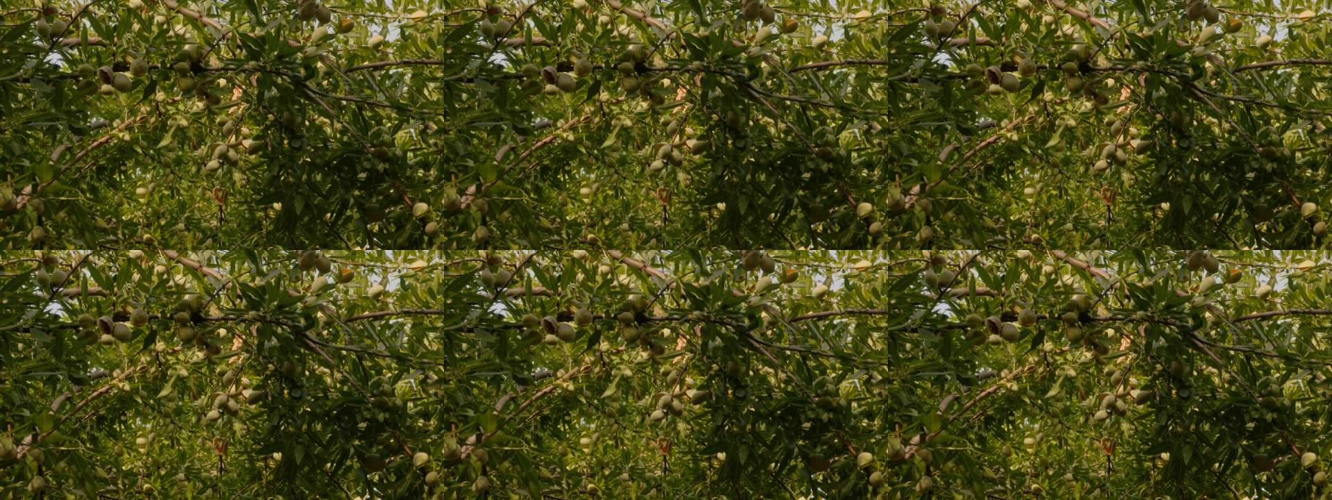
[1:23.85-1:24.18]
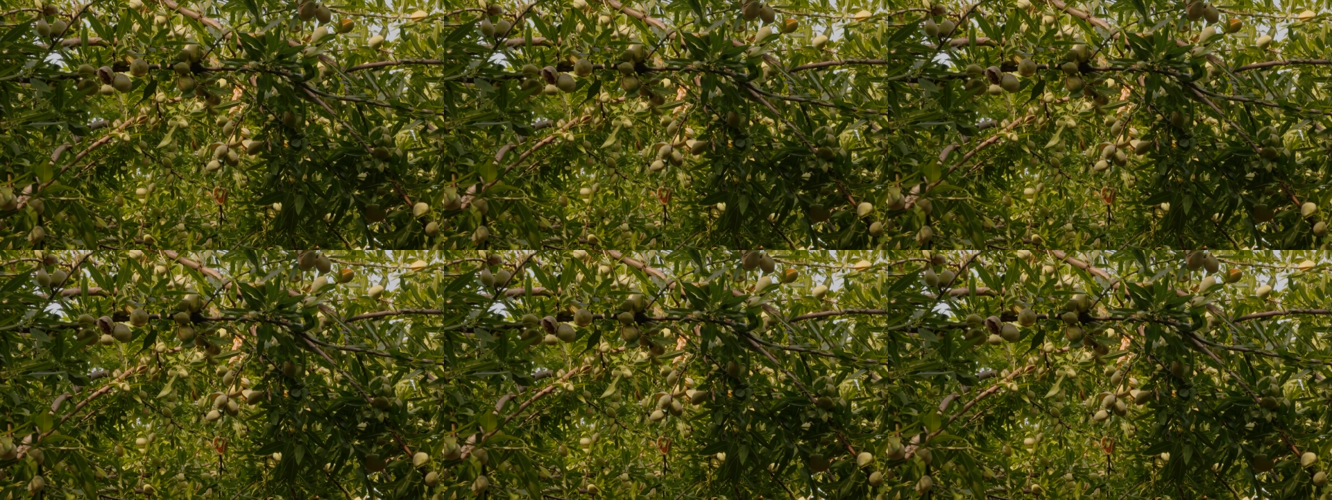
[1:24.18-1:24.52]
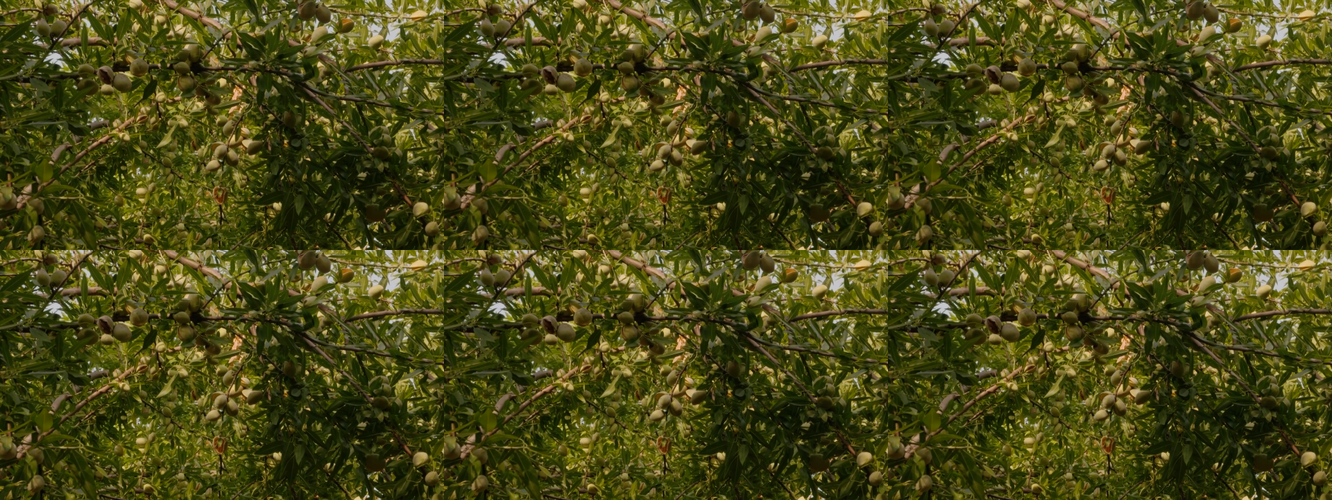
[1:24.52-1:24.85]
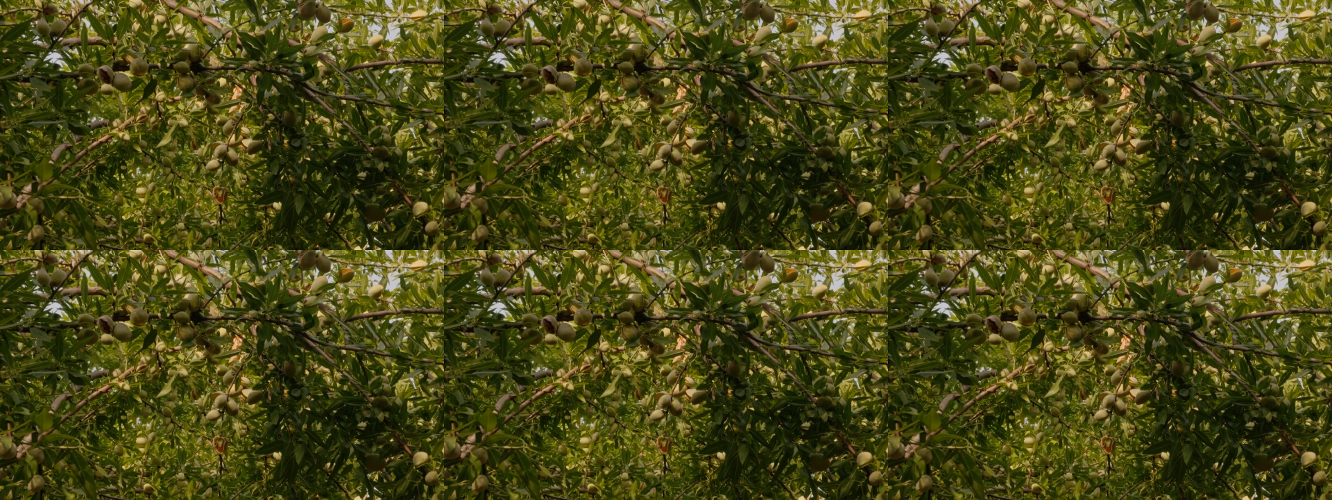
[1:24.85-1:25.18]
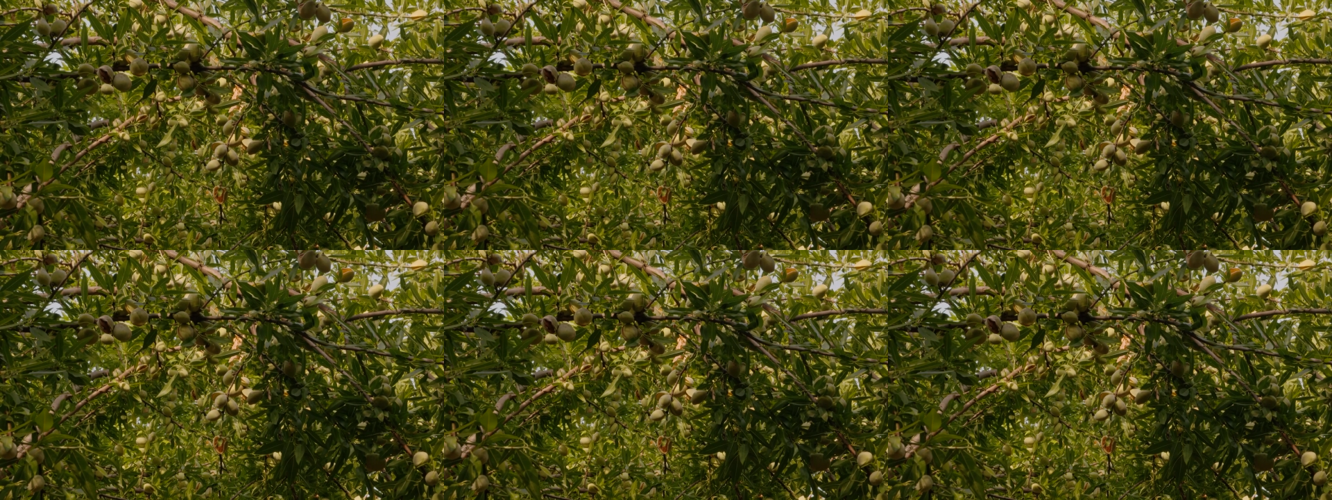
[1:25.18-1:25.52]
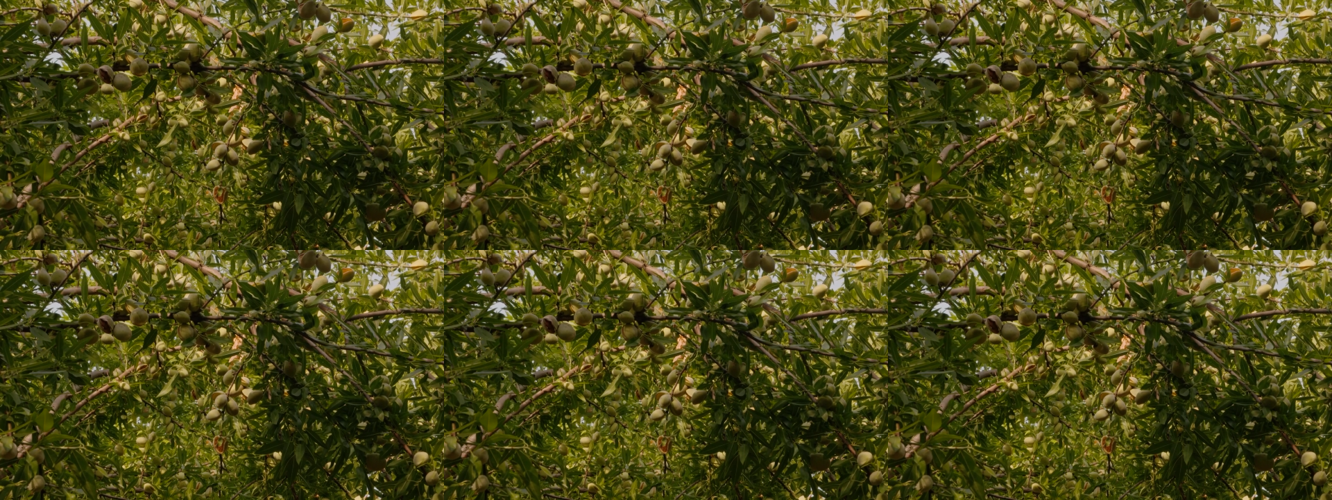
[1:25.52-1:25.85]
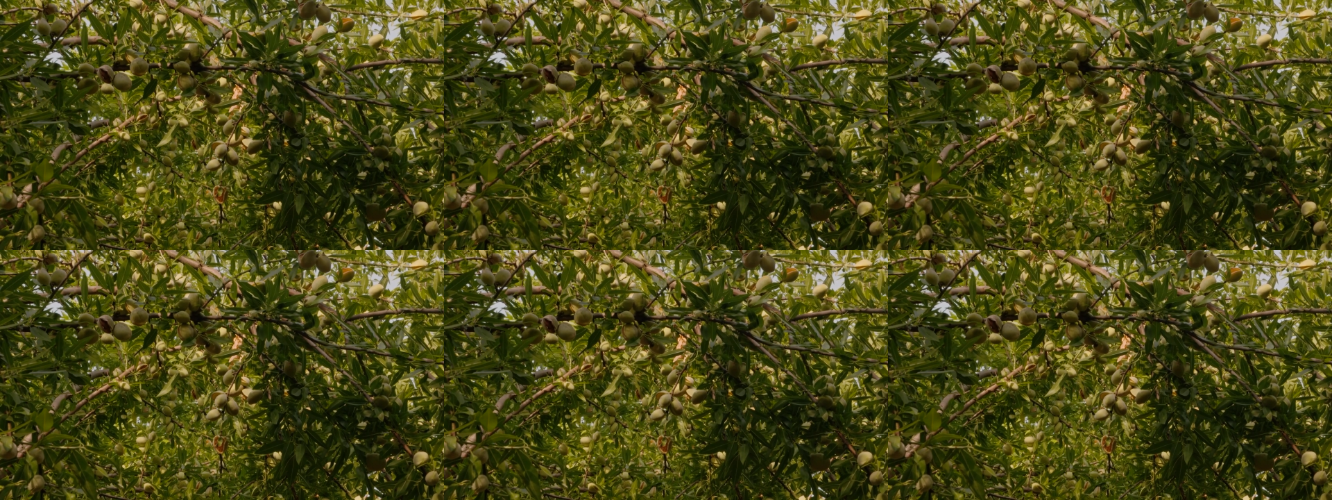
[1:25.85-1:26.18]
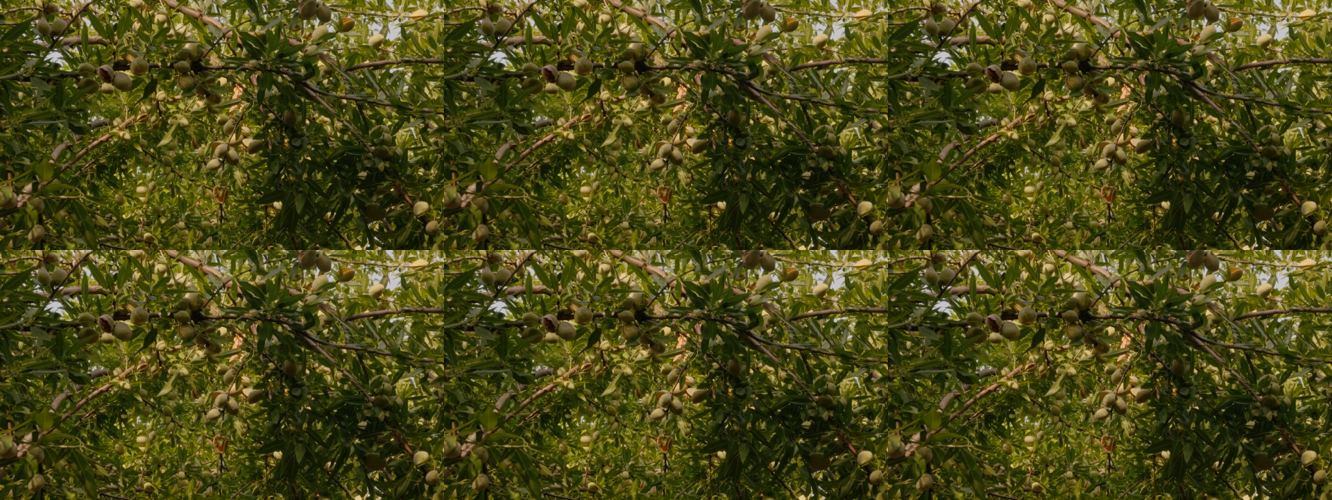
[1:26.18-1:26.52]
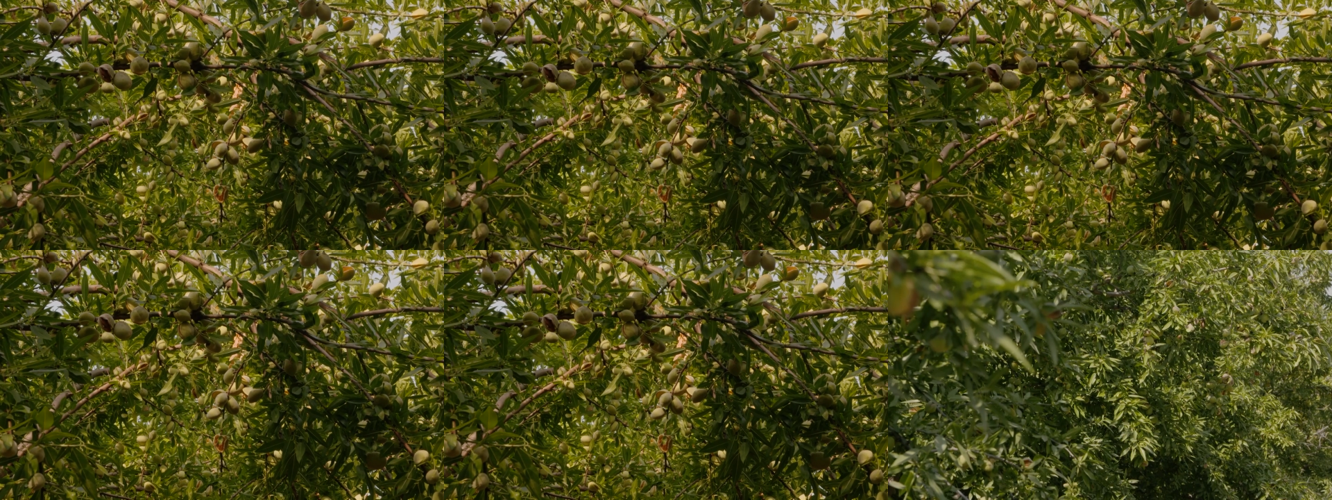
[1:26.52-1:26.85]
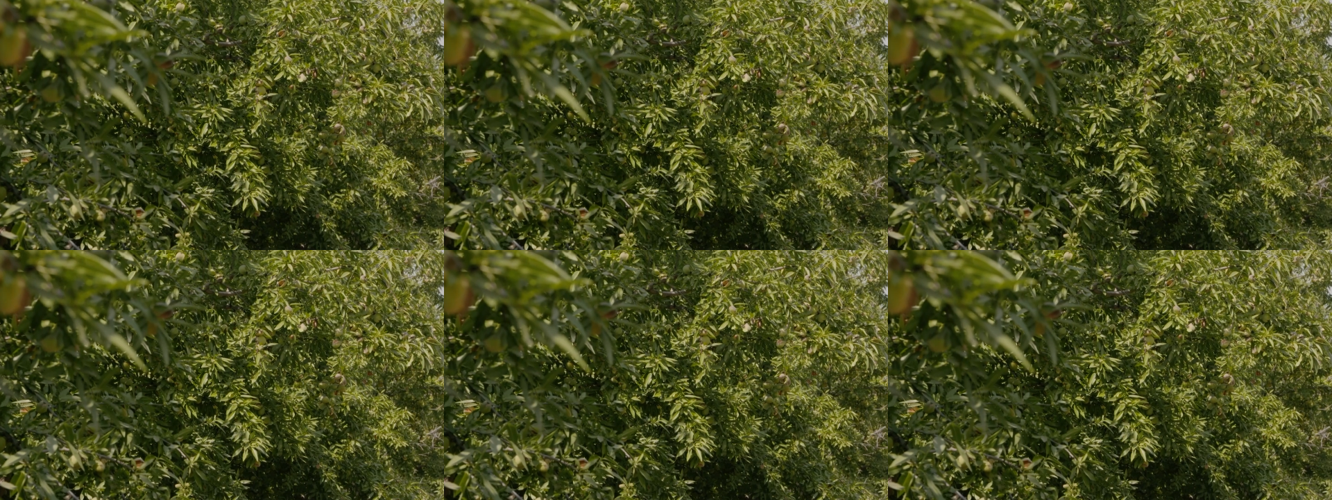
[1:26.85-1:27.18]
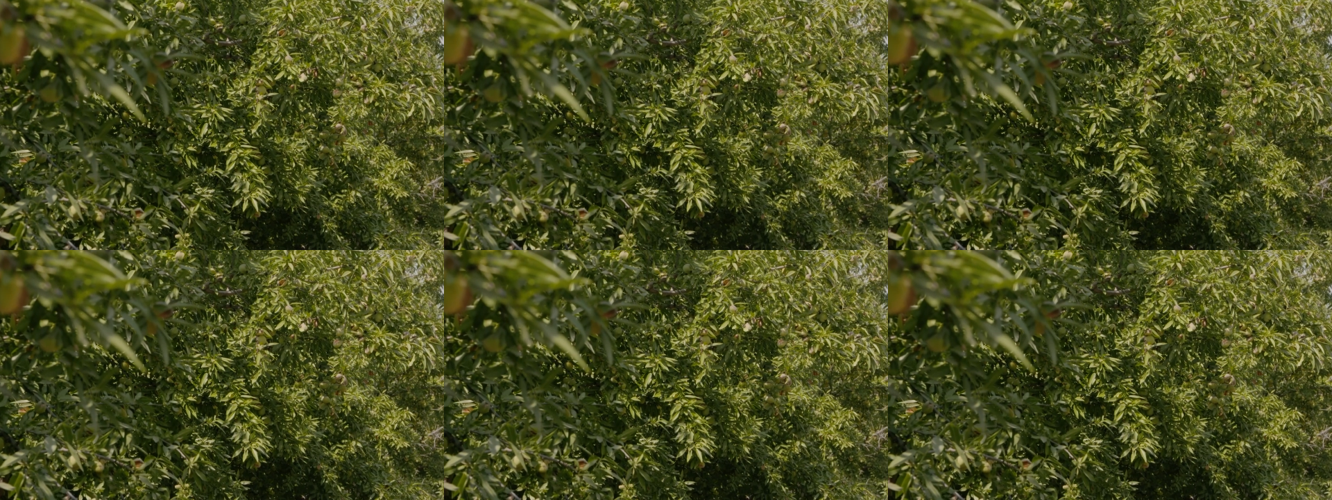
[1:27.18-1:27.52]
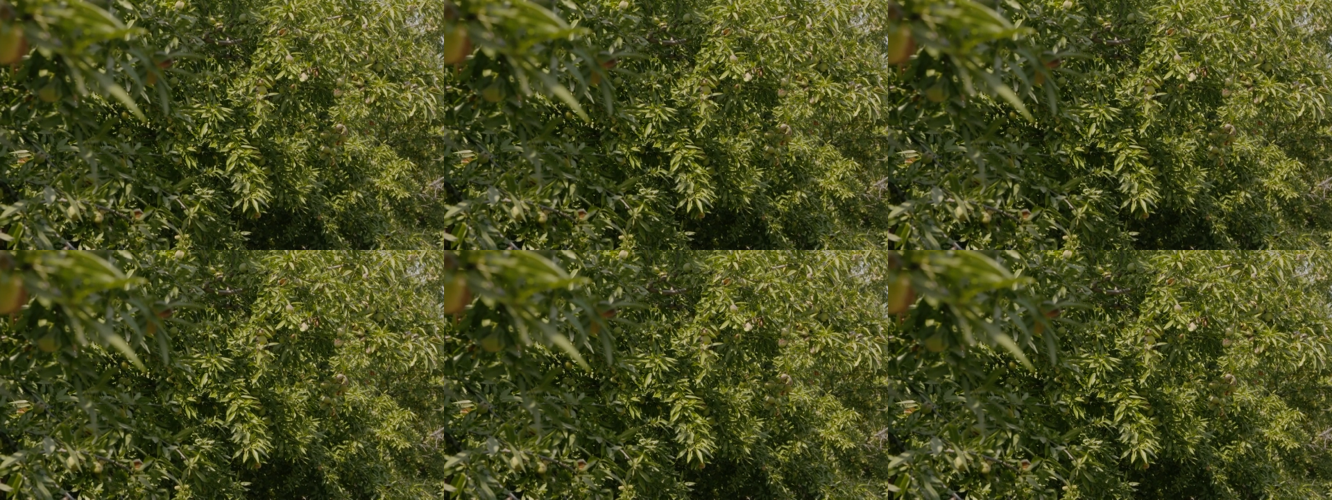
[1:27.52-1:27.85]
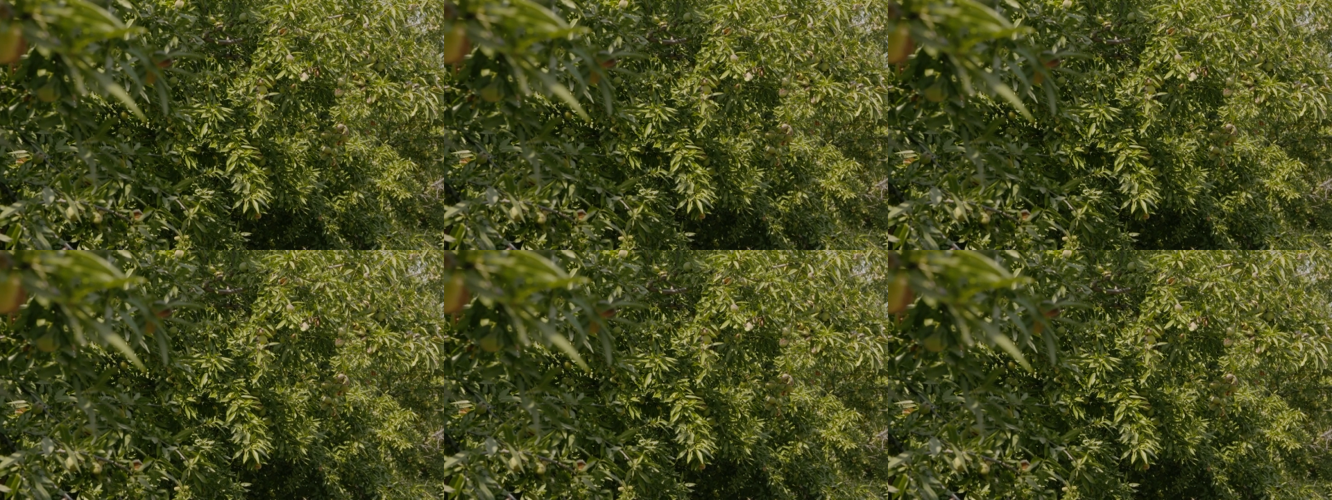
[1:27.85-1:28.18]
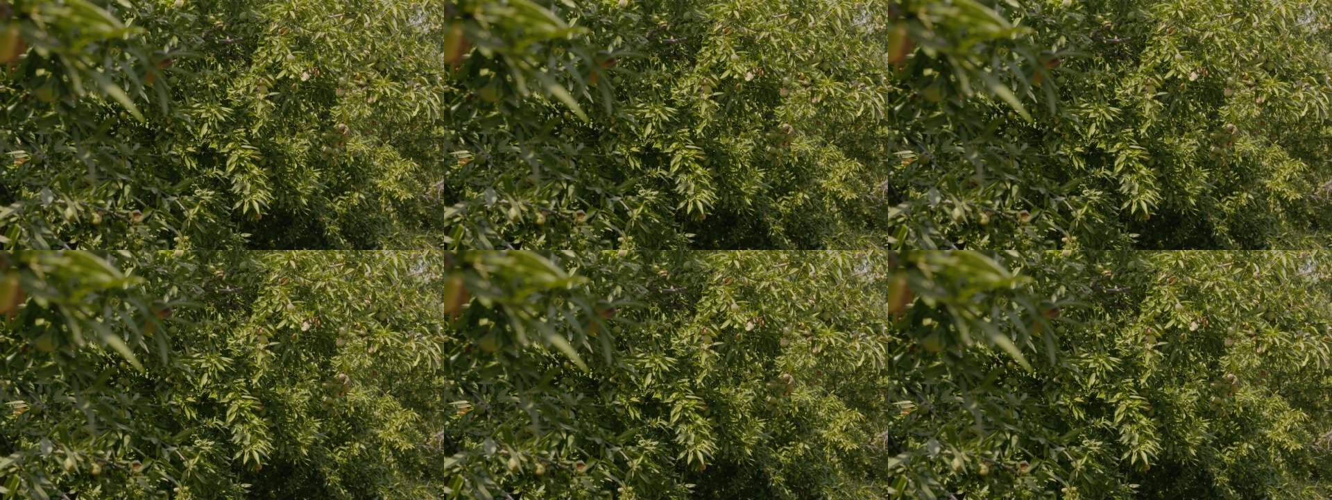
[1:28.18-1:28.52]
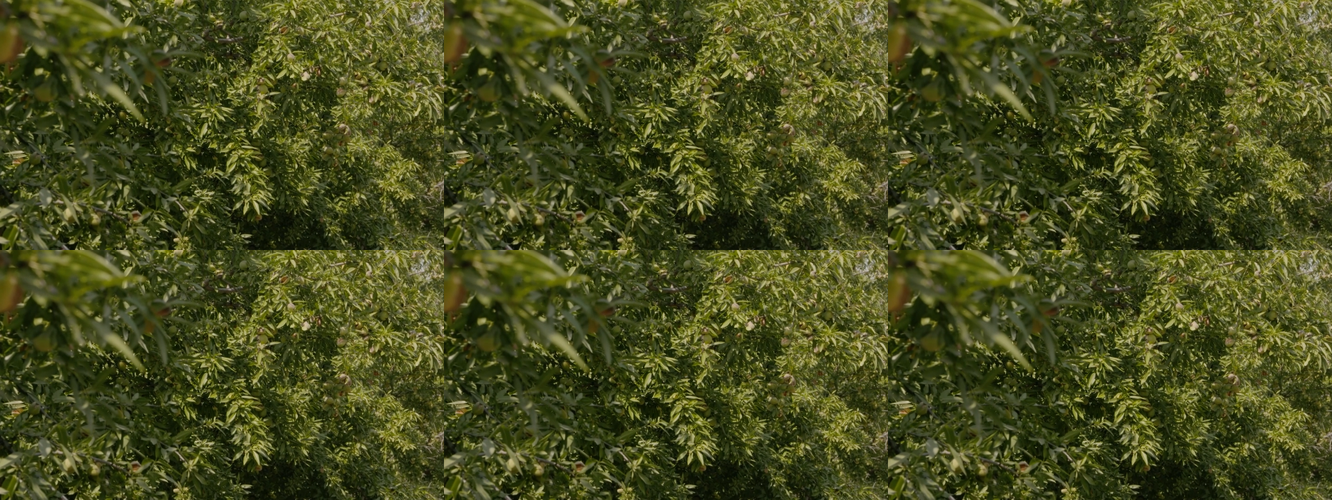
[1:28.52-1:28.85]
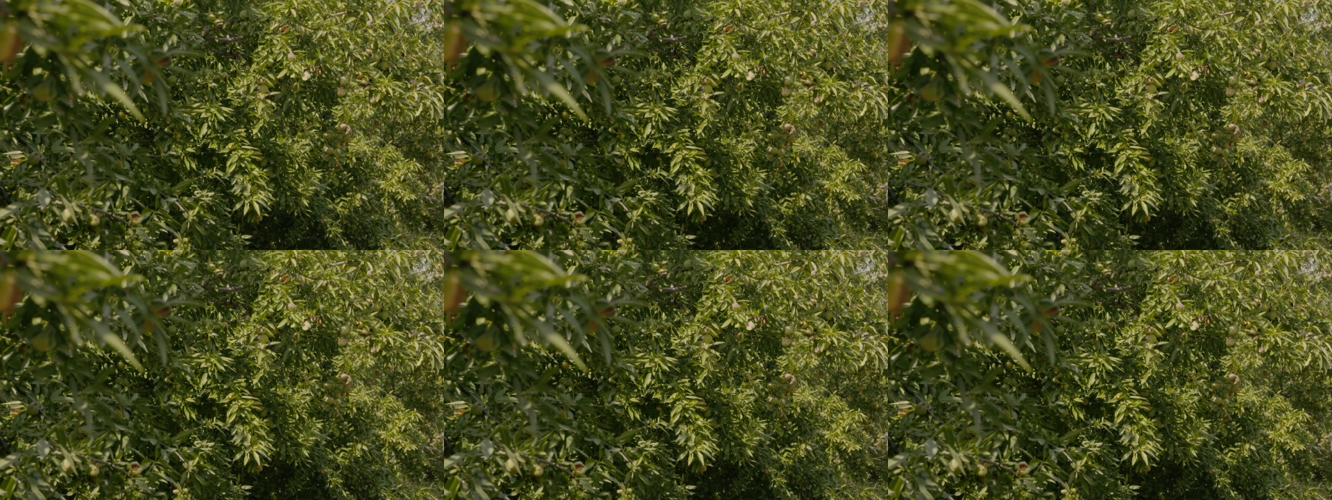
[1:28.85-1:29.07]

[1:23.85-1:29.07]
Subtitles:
[unreadable: no face in view]